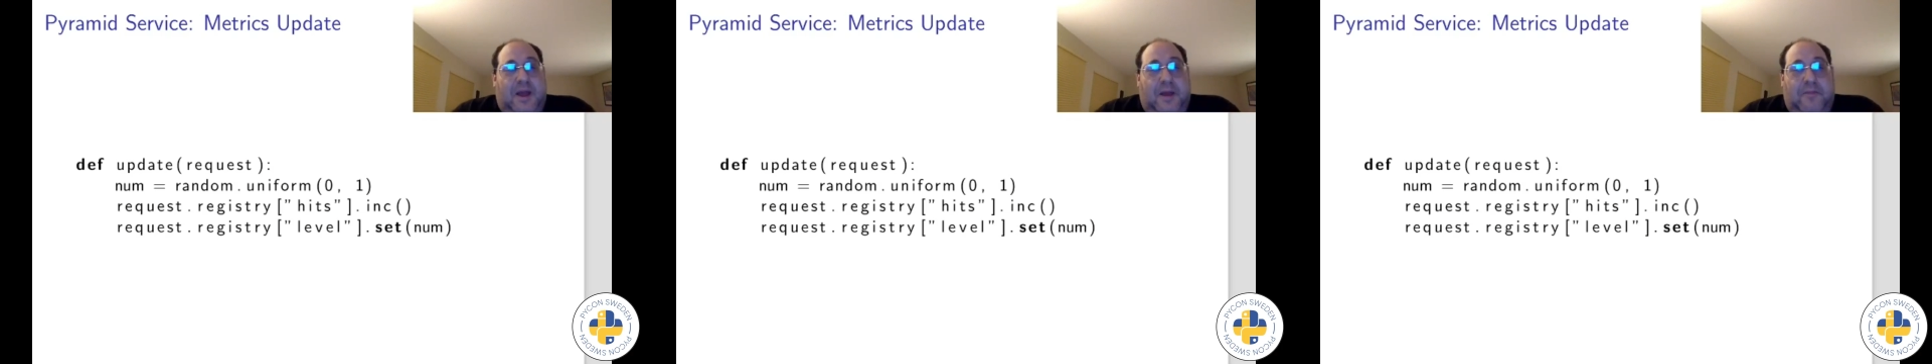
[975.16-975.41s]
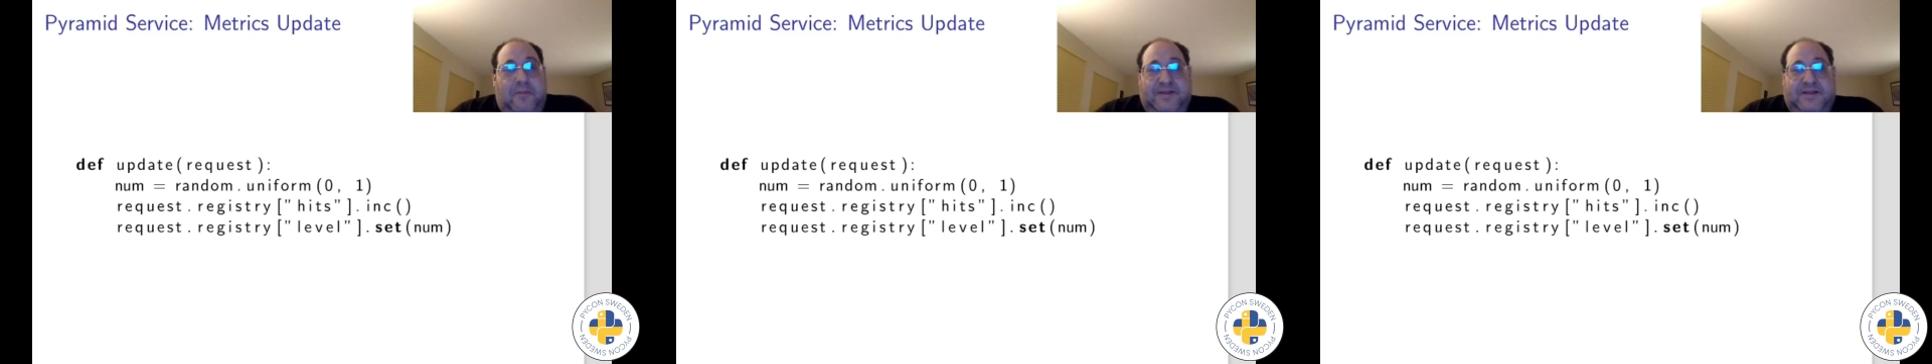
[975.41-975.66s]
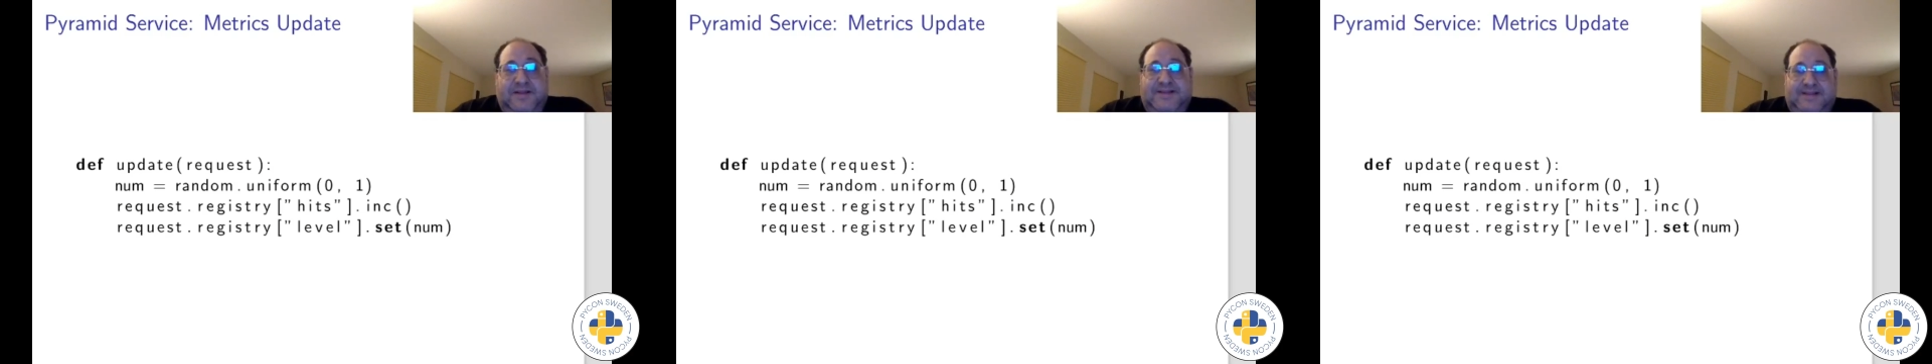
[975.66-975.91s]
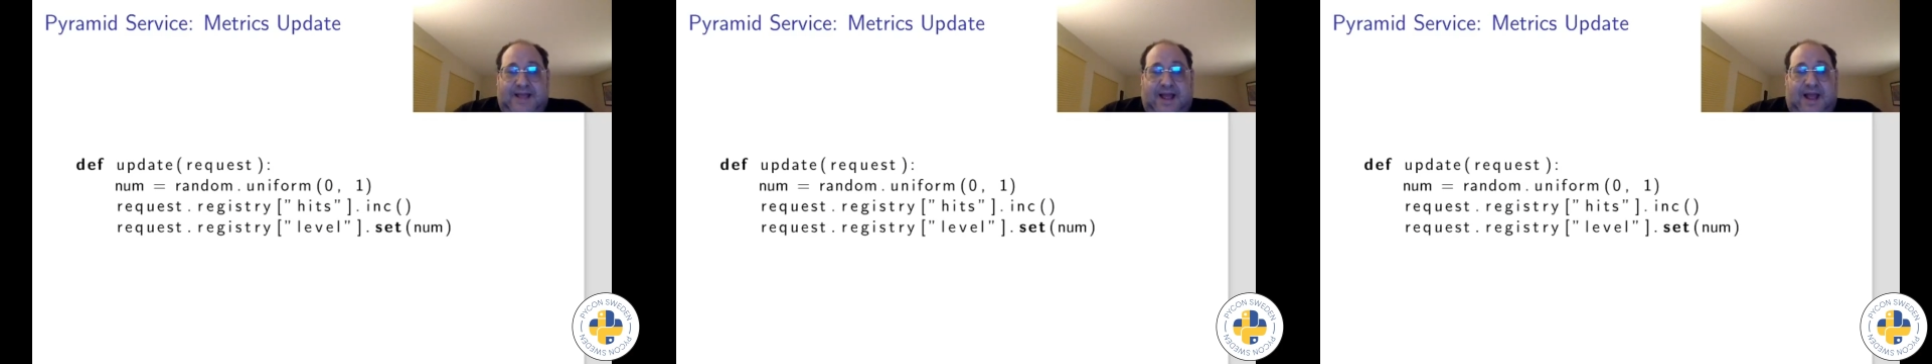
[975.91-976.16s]
But
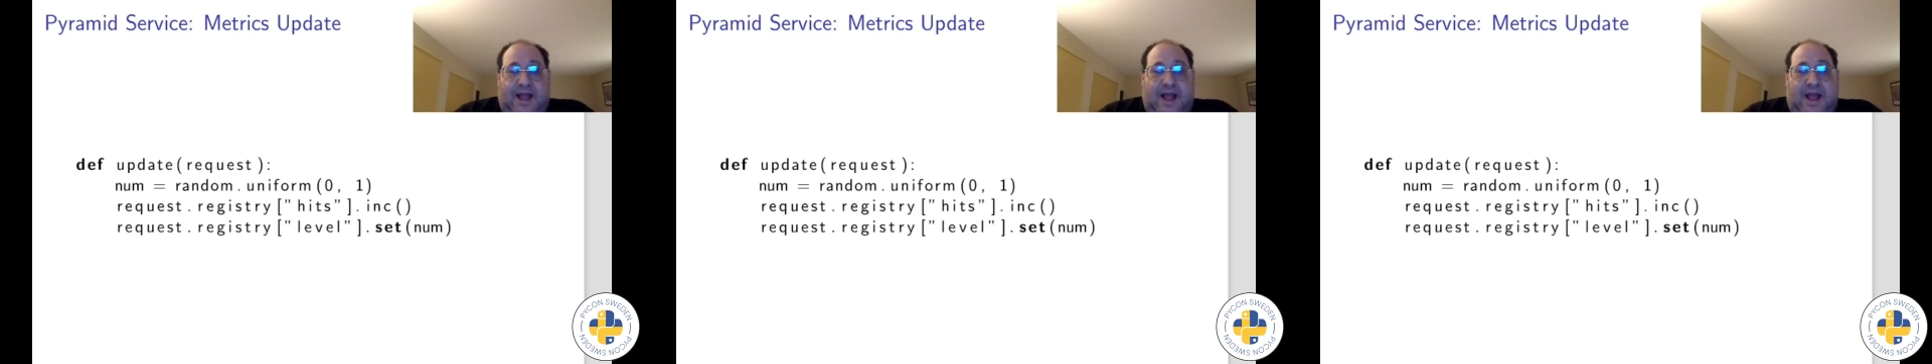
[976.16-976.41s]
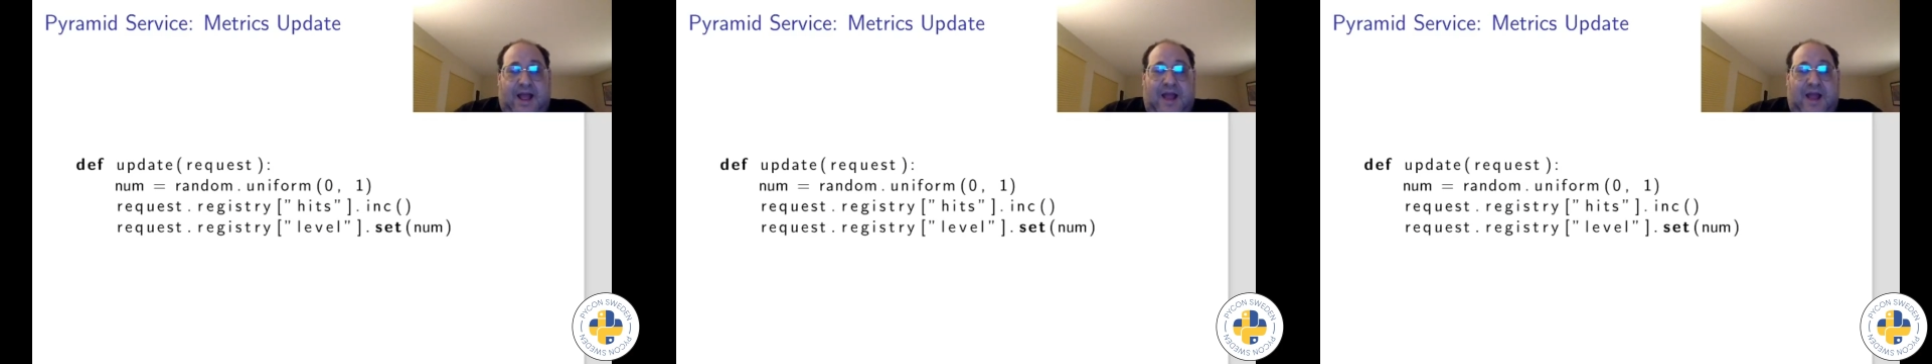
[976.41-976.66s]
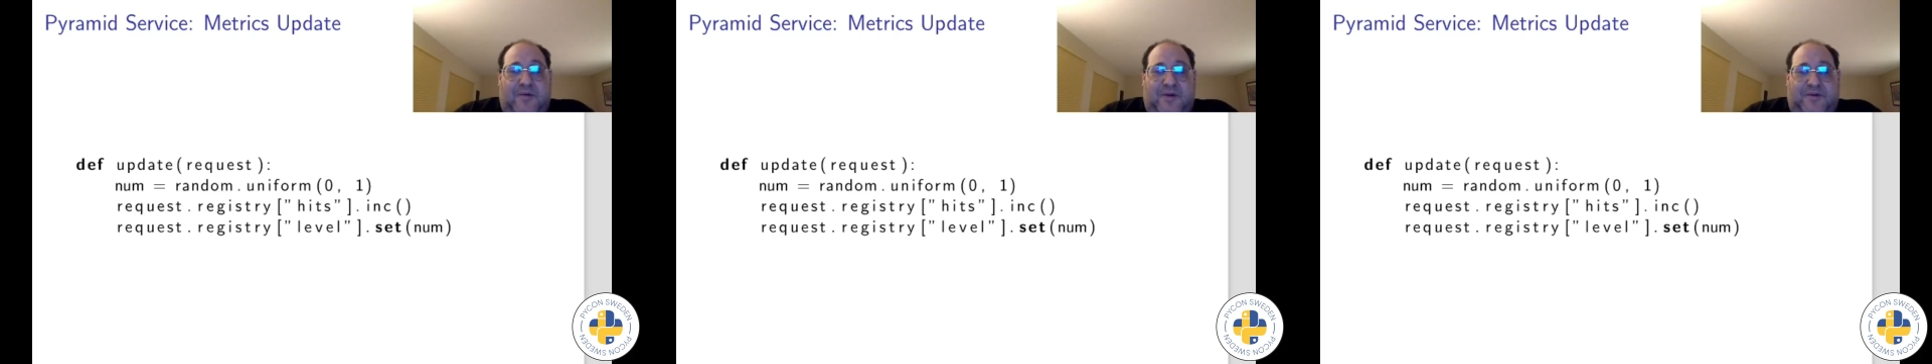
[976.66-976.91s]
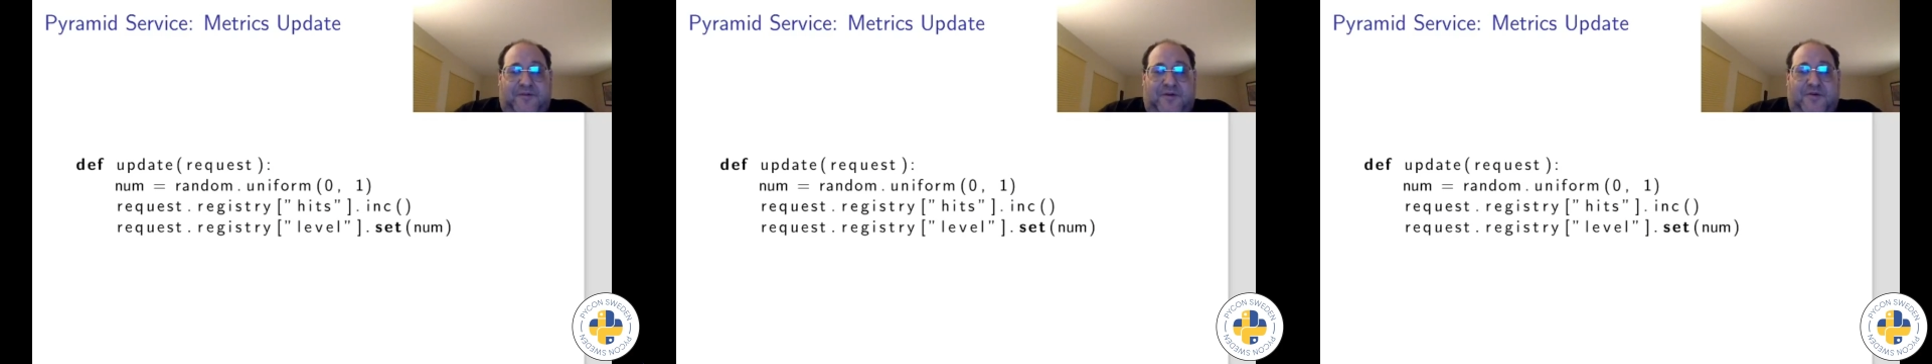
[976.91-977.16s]
this, I
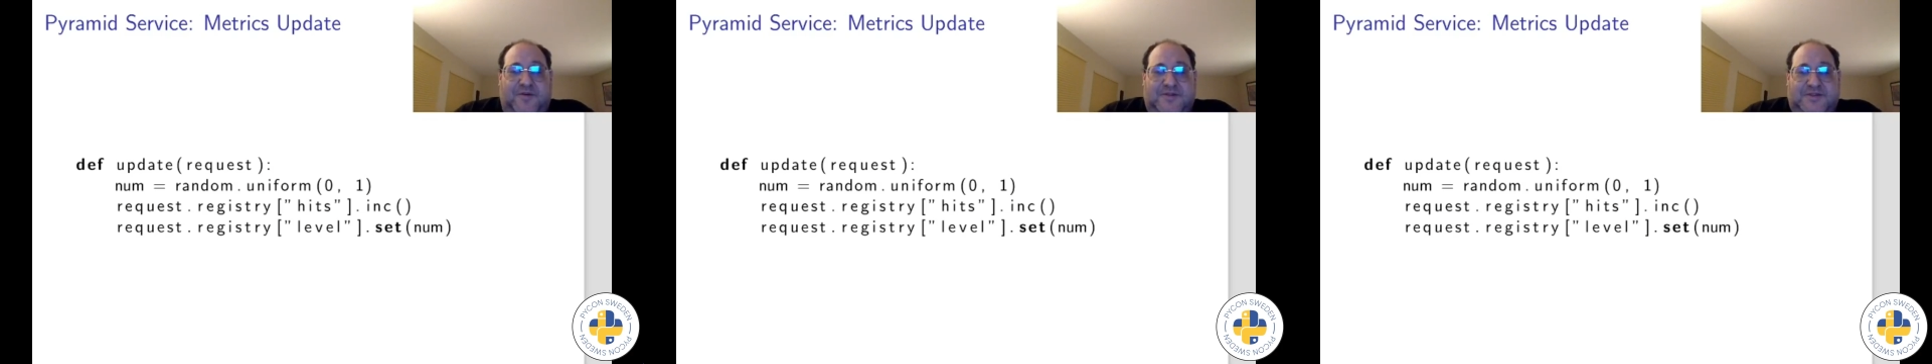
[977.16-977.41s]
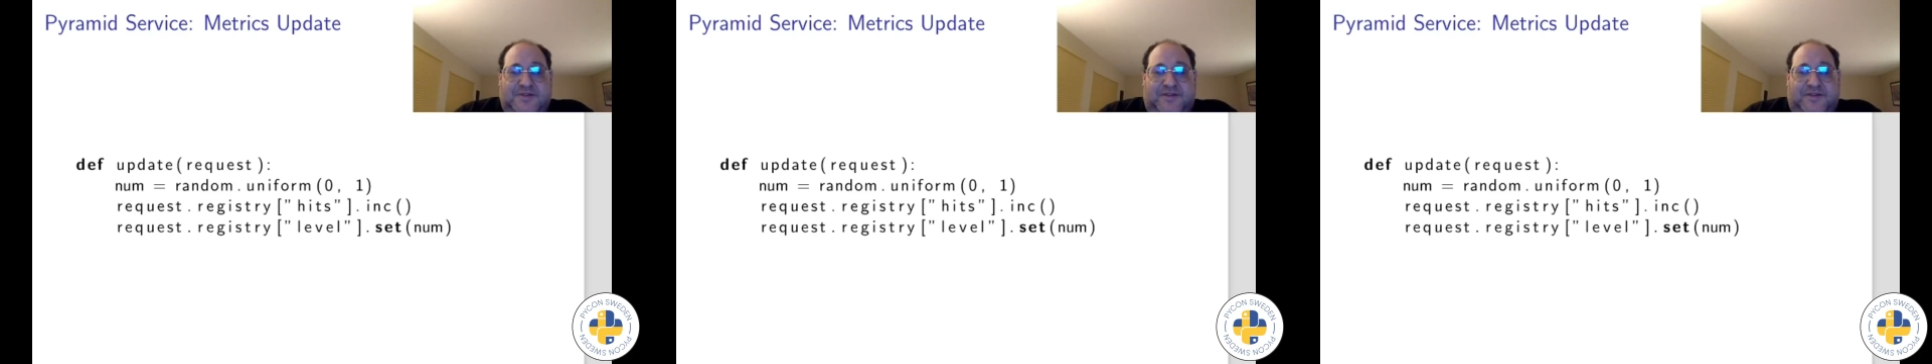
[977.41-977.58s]
want to focus on